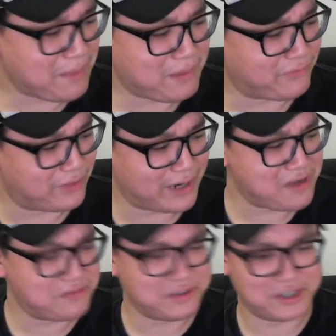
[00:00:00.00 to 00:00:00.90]
But for
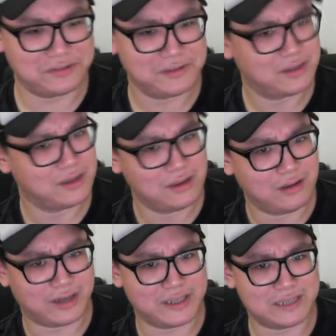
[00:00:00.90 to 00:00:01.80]
now, you know,
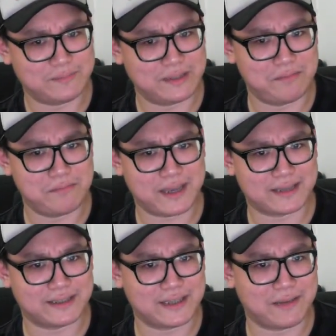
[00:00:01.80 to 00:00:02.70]
on a typical
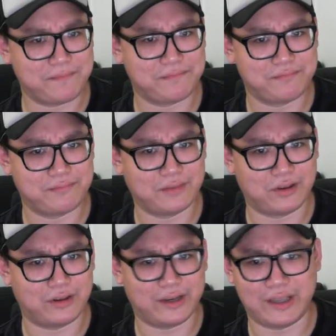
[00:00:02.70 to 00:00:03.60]
max setup
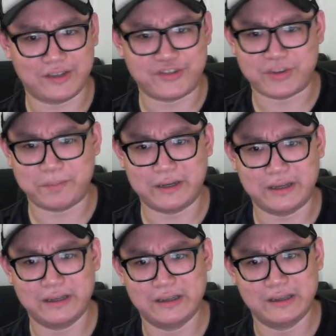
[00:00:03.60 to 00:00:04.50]
on a
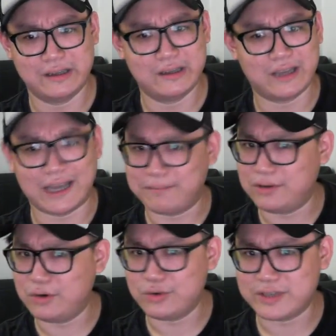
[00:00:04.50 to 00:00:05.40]
dripper,
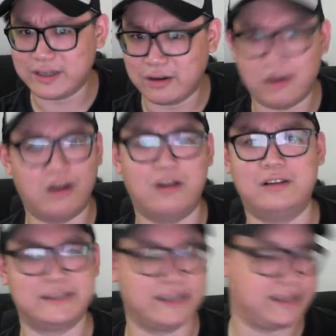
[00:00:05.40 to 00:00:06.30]
I'm losing
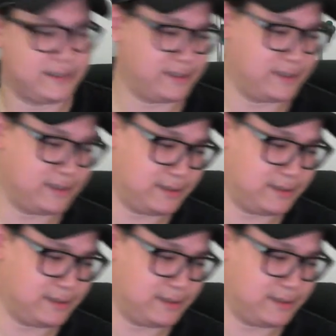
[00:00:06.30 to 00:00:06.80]
all the taste.